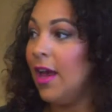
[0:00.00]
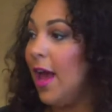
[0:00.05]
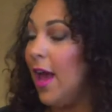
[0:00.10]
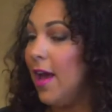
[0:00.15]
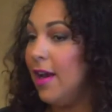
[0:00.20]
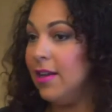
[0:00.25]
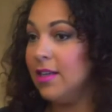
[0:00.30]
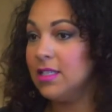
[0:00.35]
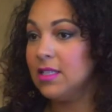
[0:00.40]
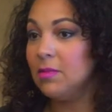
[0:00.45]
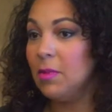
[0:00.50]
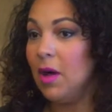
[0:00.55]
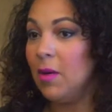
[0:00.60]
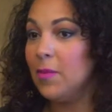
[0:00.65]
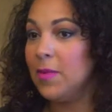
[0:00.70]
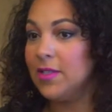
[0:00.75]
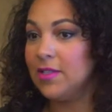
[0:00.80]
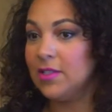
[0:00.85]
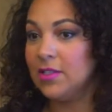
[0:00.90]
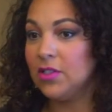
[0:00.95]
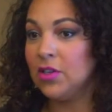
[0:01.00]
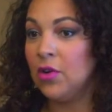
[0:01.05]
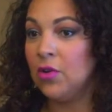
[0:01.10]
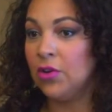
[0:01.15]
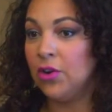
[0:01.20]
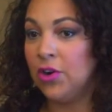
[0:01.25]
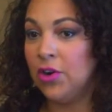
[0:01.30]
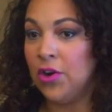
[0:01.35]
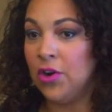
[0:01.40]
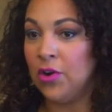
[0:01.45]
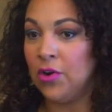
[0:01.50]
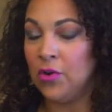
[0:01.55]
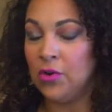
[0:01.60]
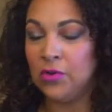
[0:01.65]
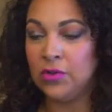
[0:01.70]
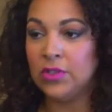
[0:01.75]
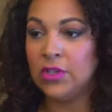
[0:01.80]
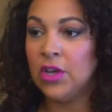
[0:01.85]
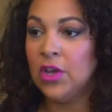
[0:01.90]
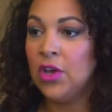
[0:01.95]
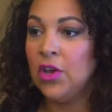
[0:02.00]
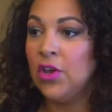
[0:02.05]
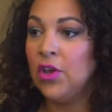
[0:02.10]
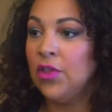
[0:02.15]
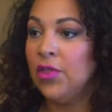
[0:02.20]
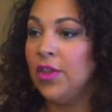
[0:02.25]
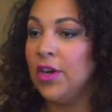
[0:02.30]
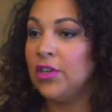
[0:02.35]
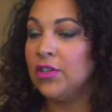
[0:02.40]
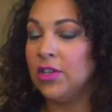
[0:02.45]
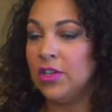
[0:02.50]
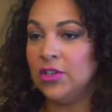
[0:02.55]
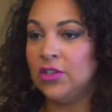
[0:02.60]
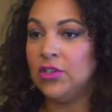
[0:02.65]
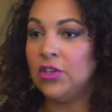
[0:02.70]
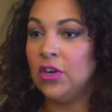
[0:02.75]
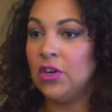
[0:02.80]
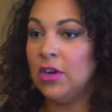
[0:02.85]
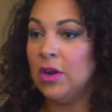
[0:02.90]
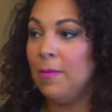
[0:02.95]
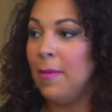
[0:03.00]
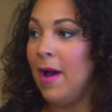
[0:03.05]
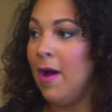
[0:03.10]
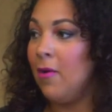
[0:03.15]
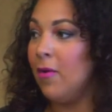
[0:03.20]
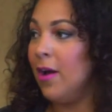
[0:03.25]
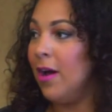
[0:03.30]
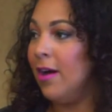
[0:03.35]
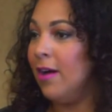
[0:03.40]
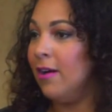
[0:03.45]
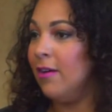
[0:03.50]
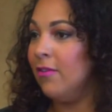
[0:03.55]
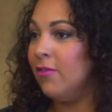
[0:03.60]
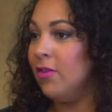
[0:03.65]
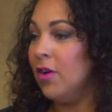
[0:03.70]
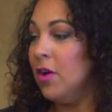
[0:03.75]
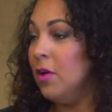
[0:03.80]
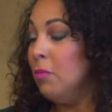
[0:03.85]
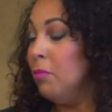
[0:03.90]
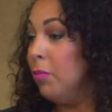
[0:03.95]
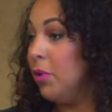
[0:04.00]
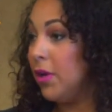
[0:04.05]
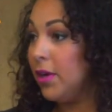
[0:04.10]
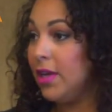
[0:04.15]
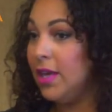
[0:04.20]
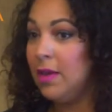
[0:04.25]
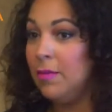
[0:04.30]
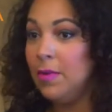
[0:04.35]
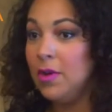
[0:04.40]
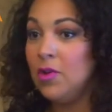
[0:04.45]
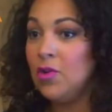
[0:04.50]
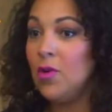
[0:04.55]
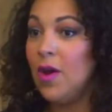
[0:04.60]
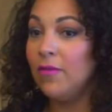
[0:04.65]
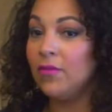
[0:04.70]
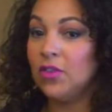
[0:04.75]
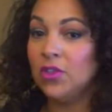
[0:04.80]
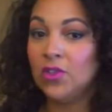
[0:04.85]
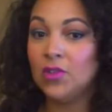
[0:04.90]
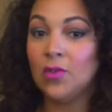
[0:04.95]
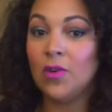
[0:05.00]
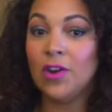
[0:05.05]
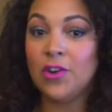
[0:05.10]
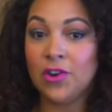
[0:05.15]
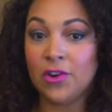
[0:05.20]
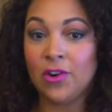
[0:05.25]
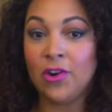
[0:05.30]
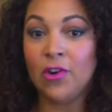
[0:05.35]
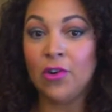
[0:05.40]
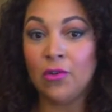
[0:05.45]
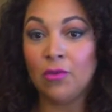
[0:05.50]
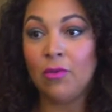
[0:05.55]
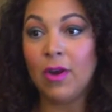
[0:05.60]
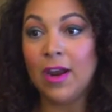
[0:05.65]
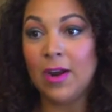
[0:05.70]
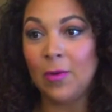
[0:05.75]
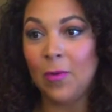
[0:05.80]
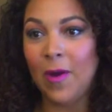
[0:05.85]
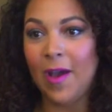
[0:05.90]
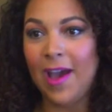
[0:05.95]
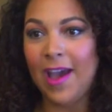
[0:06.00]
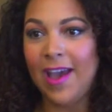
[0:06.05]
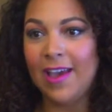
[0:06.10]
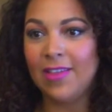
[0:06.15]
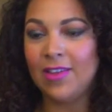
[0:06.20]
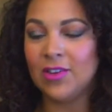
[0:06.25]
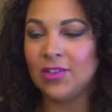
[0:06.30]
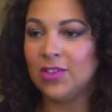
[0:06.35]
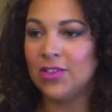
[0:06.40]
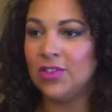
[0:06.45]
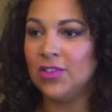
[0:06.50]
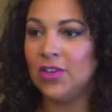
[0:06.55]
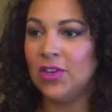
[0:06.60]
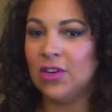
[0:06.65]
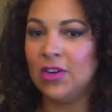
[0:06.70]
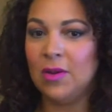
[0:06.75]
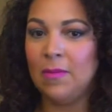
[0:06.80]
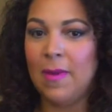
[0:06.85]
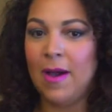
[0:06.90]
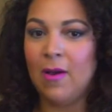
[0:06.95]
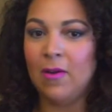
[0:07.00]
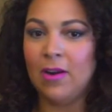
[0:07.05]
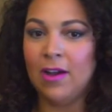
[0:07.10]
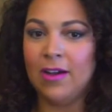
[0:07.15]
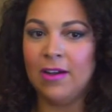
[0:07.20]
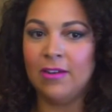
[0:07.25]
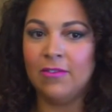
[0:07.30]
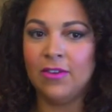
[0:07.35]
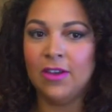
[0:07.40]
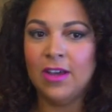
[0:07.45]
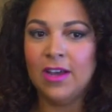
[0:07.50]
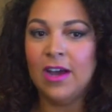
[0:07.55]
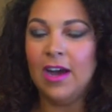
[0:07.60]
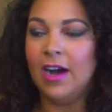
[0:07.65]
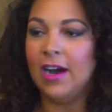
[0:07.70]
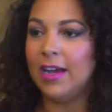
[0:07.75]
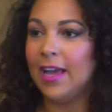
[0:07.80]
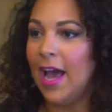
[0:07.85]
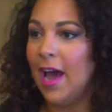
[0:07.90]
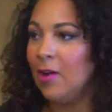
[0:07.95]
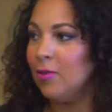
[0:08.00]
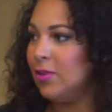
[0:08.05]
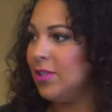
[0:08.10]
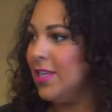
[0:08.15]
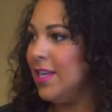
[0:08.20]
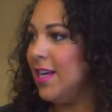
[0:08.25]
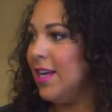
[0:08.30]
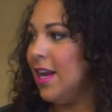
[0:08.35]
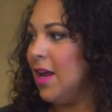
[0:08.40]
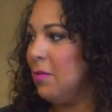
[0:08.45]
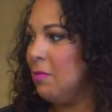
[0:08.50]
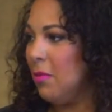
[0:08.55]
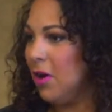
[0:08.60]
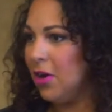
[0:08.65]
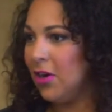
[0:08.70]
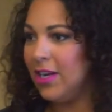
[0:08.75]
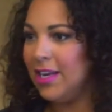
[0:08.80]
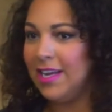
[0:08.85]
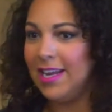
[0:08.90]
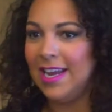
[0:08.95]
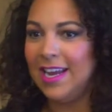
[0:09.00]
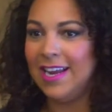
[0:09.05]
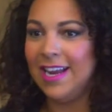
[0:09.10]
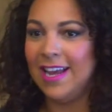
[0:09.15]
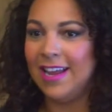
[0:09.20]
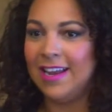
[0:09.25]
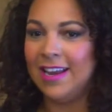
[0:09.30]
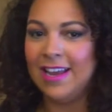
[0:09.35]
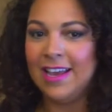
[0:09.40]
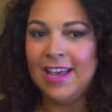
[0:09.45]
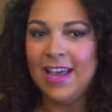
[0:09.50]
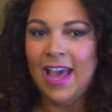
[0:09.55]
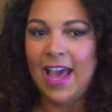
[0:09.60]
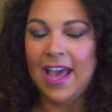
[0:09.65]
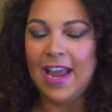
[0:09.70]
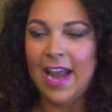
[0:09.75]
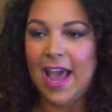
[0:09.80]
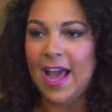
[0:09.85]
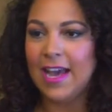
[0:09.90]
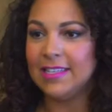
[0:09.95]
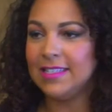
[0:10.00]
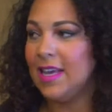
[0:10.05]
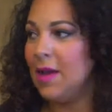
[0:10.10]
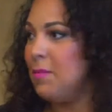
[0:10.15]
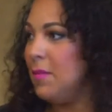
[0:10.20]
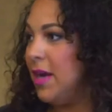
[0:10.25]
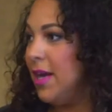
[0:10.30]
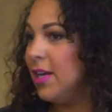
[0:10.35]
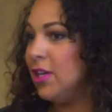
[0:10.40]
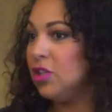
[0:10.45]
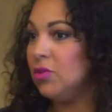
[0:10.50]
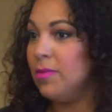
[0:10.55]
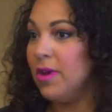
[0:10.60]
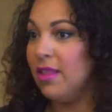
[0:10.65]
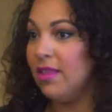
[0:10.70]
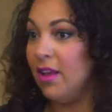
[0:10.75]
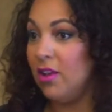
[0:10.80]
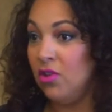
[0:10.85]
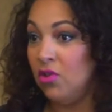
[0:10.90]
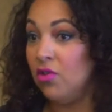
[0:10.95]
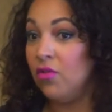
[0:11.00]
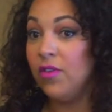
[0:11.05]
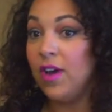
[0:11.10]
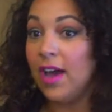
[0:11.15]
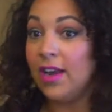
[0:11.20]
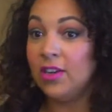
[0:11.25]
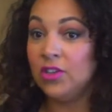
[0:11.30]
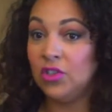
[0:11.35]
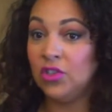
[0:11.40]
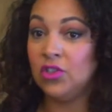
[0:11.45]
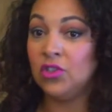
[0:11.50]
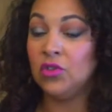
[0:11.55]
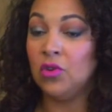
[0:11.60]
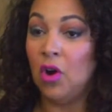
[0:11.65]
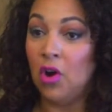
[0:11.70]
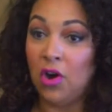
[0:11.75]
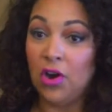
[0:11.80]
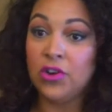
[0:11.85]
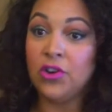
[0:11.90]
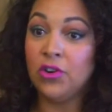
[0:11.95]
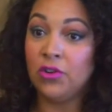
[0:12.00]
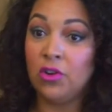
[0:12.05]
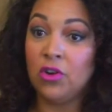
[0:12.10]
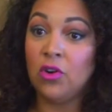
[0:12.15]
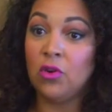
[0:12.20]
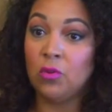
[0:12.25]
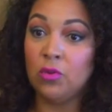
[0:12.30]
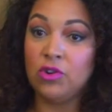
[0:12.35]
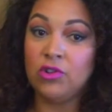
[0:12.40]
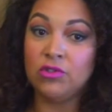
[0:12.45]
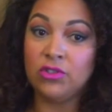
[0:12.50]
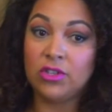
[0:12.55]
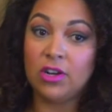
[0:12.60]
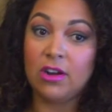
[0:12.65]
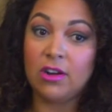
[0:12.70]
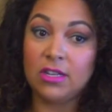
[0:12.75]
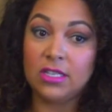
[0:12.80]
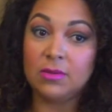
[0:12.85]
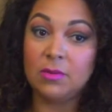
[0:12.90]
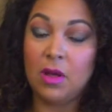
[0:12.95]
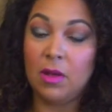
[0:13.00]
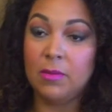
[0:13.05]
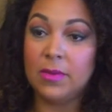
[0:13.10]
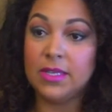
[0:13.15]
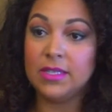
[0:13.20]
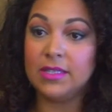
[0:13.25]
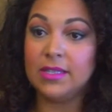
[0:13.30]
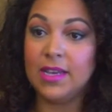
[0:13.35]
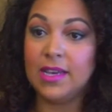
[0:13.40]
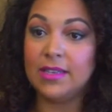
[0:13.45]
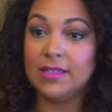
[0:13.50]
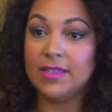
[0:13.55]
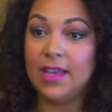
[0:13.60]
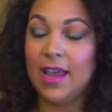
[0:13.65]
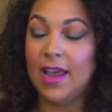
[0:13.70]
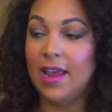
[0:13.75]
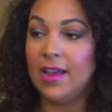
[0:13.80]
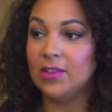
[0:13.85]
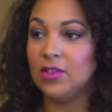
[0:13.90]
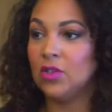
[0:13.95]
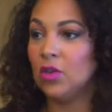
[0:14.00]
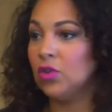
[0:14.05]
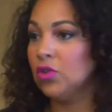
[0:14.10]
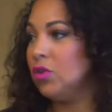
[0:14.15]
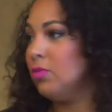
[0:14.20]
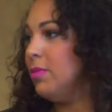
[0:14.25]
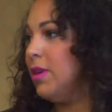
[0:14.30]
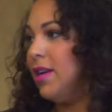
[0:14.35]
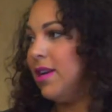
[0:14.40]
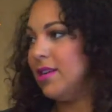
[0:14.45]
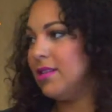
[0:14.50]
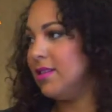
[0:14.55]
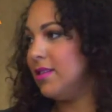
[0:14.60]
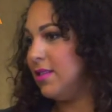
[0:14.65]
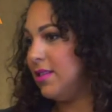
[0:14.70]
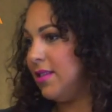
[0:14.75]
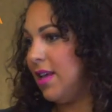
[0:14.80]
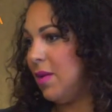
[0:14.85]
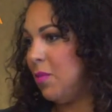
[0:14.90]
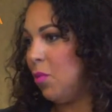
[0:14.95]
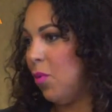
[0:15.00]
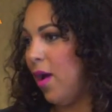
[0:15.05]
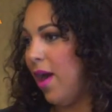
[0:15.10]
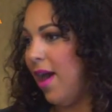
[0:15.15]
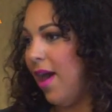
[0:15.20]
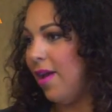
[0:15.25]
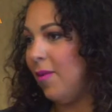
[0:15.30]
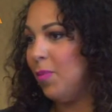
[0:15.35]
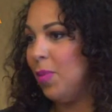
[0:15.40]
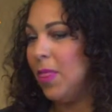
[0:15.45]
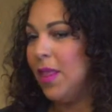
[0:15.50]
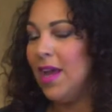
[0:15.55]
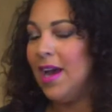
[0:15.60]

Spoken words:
Any small business owner knows there's a certain amount of bookkeeping you have to do on your own right away. There's a certain amount of accounting and marketing and asset management that you've got to do on your own when you start a small business, and social media is the same way.